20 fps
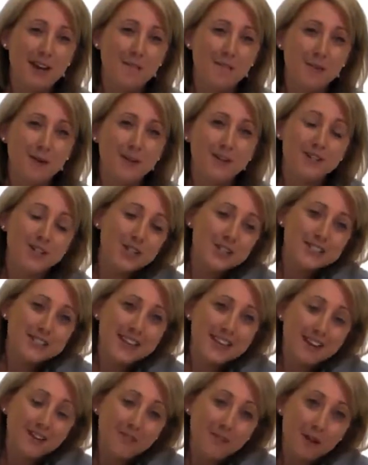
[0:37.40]
diaper,
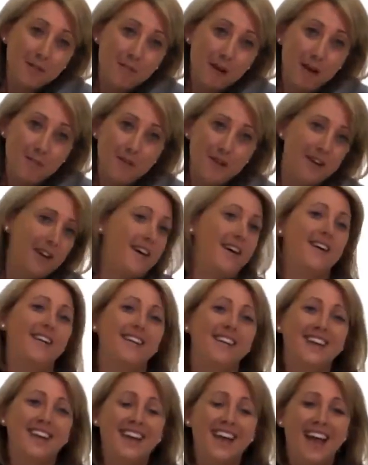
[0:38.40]
just like a real baby
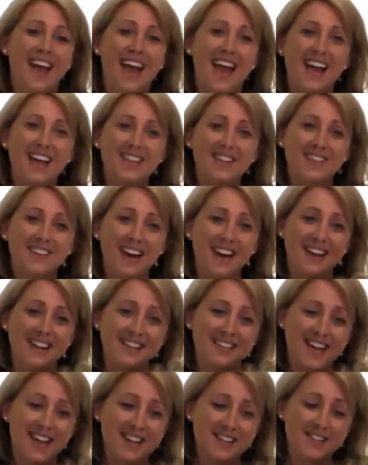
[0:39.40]
doll. And they're
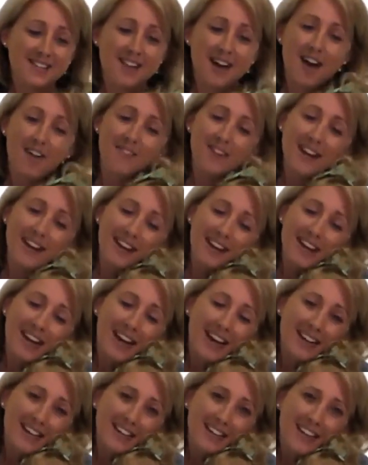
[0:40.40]
nice and soft and
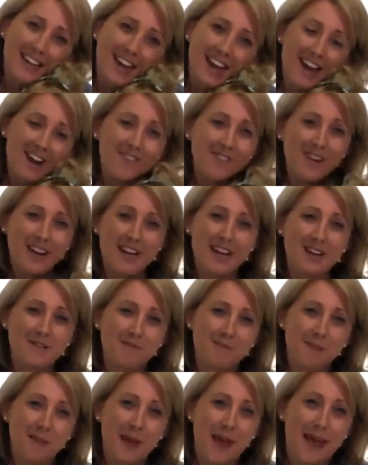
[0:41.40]
cuddly and ready
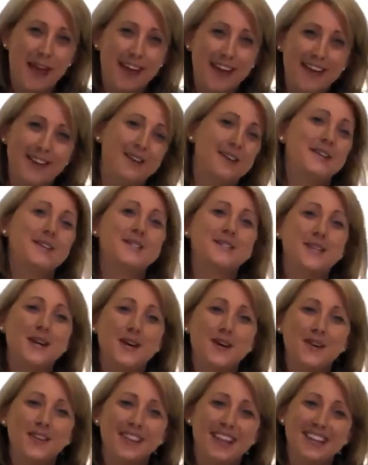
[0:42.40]
to play.
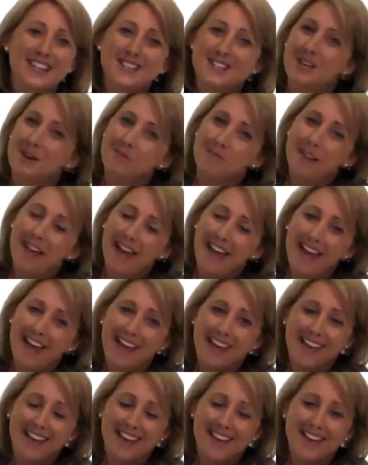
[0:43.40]
So let's go
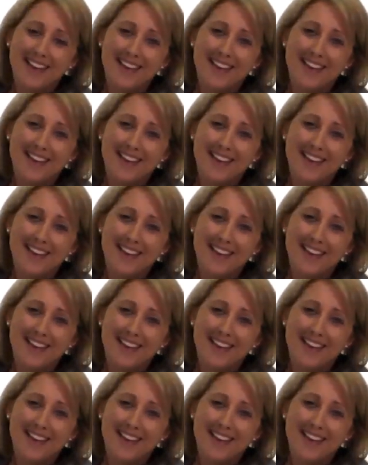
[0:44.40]
play.